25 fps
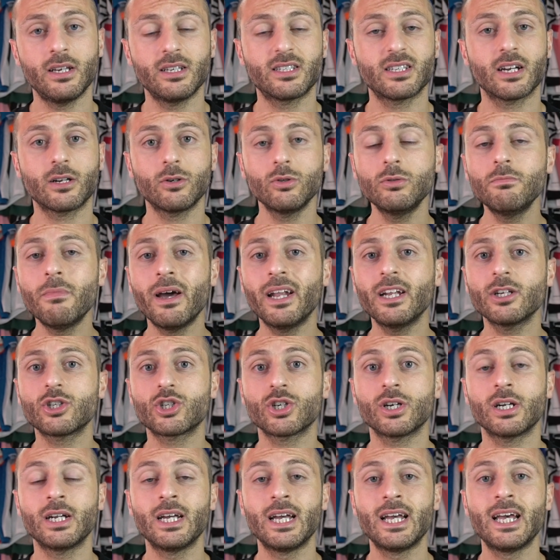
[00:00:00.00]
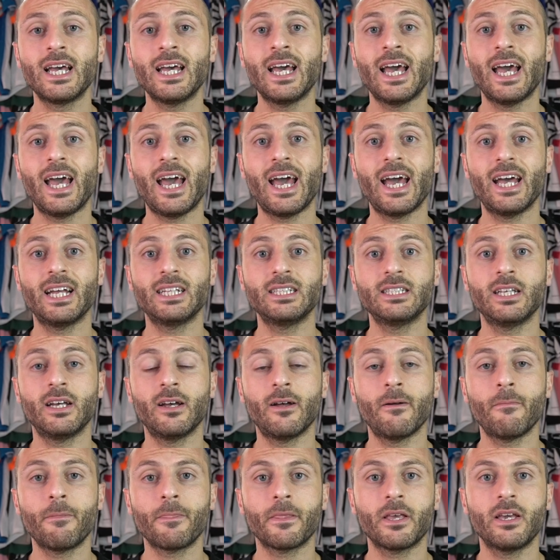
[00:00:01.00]
a good manager,
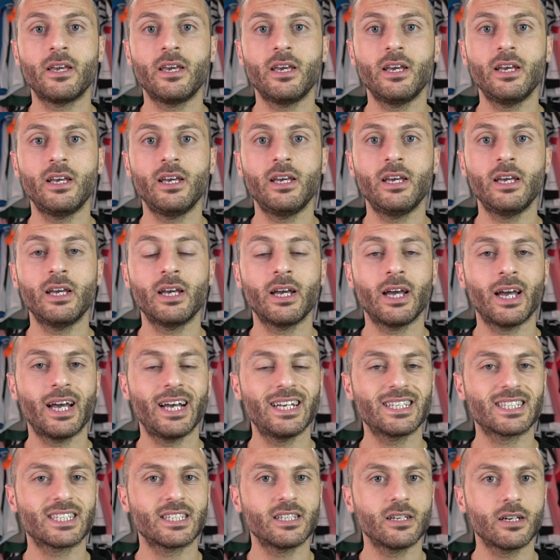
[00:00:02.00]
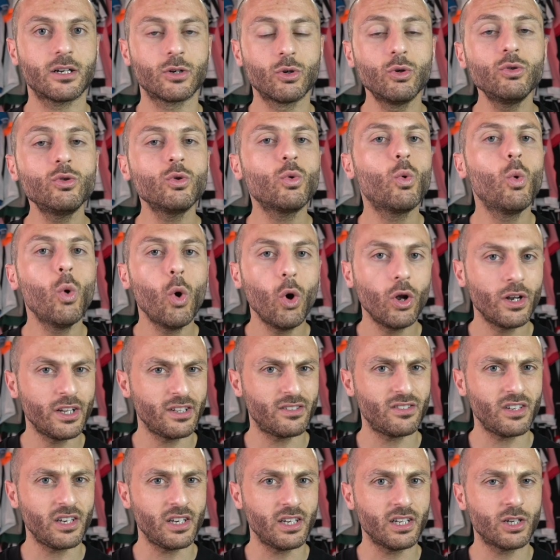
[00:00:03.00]
and he has a good
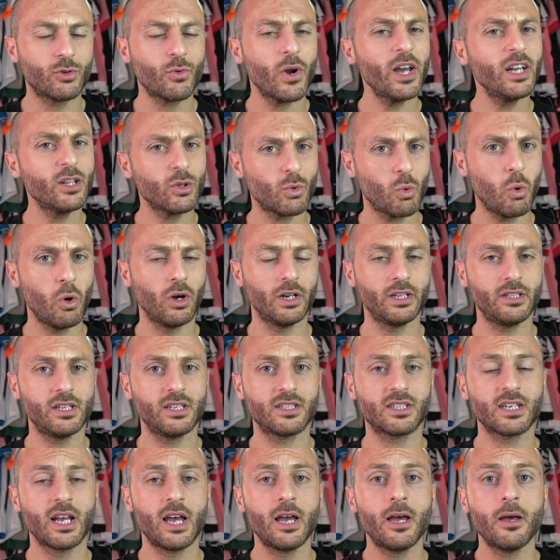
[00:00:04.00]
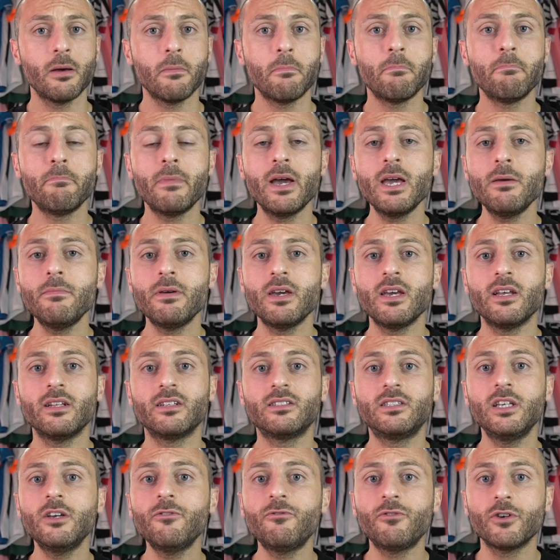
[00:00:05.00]
quality, great qualities,
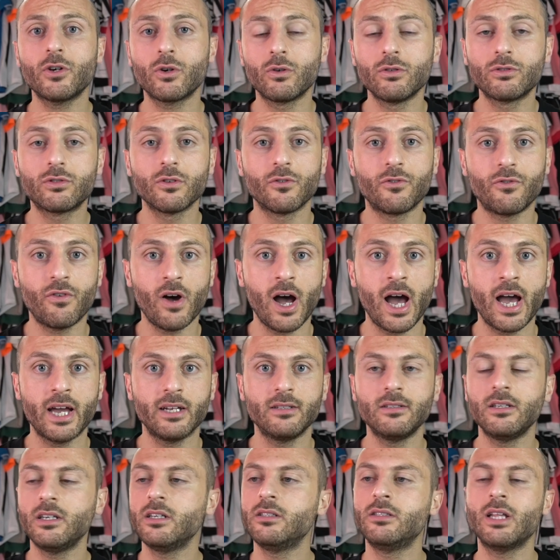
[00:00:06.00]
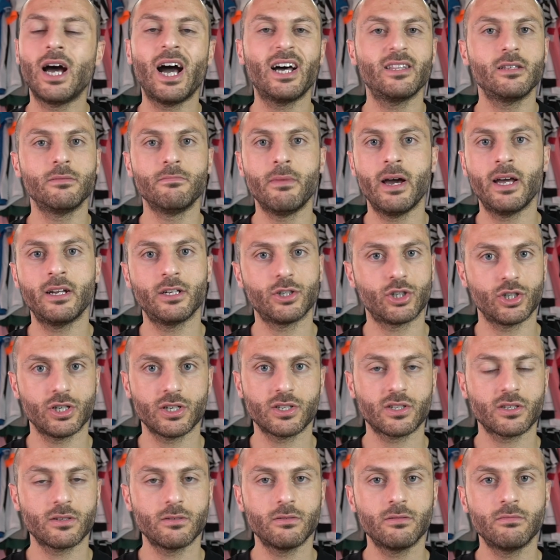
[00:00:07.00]
maybe difficult to find in other
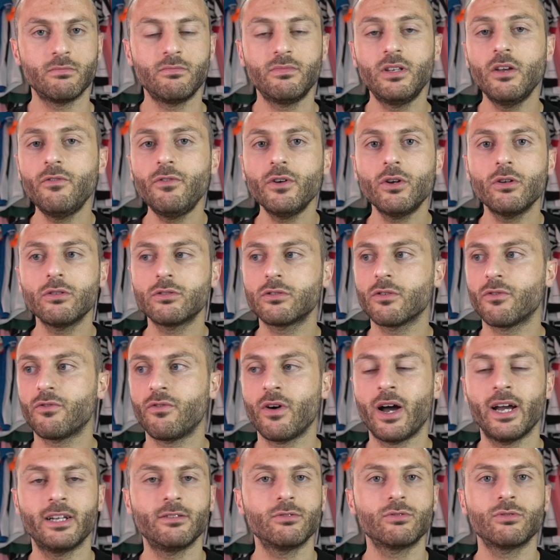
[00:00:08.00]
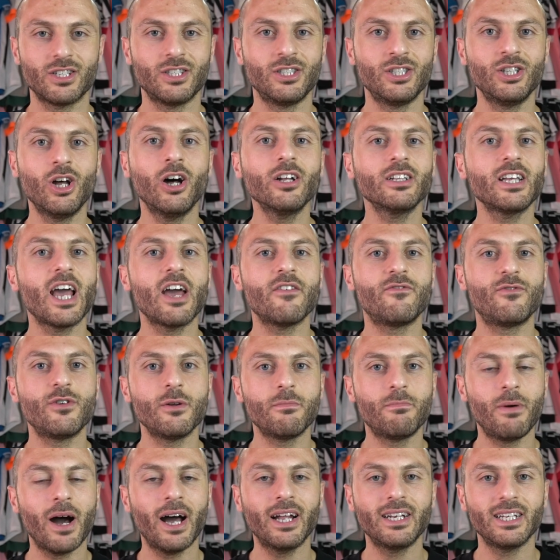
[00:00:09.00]
managers, difficult to find, not
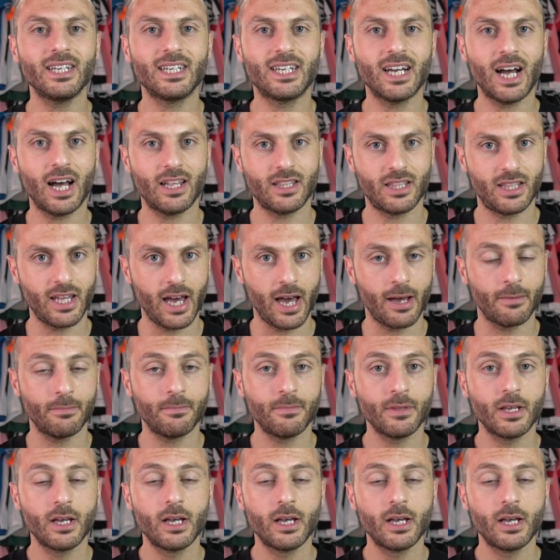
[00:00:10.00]
everybody got them.